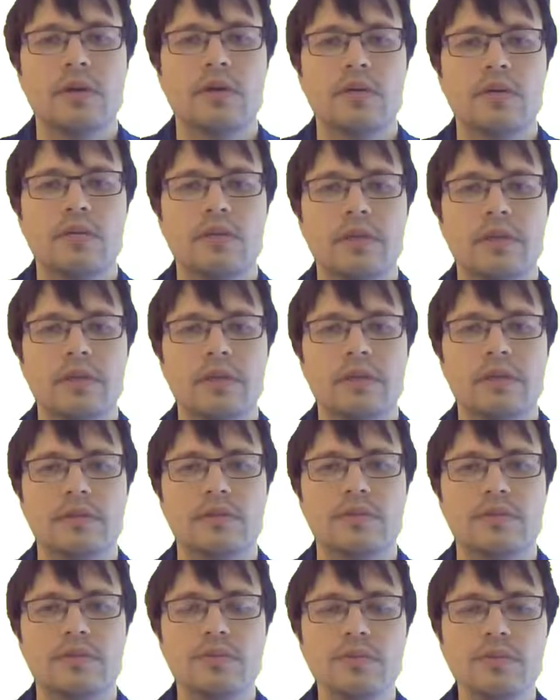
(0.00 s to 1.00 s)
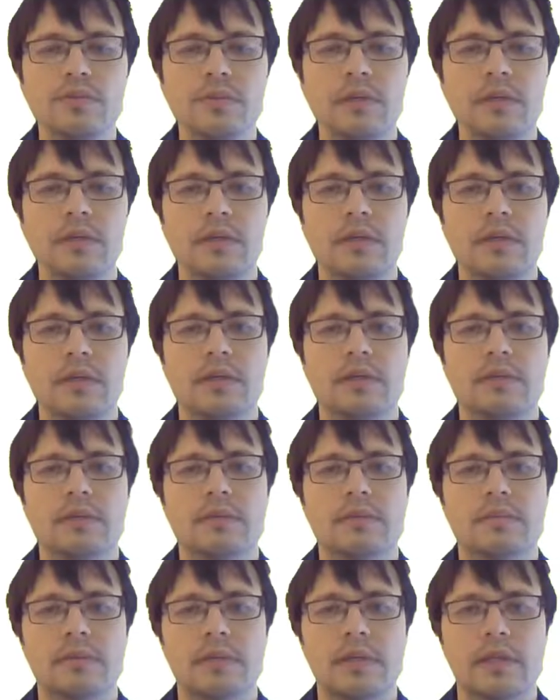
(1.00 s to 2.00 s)
only 2
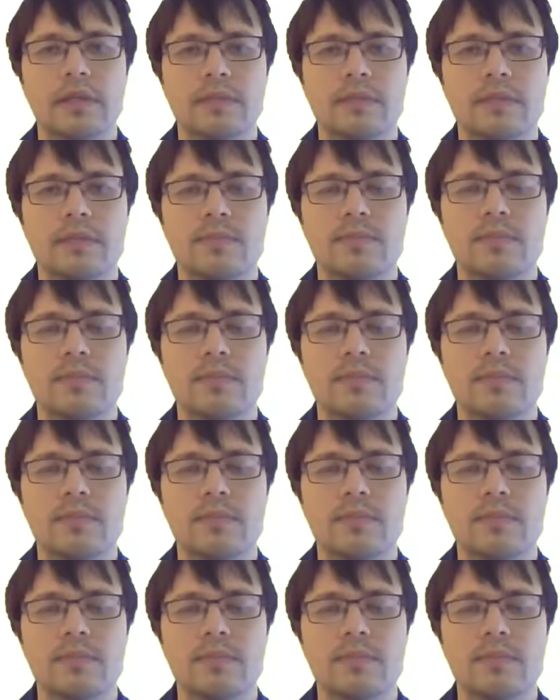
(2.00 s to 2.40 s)
clustered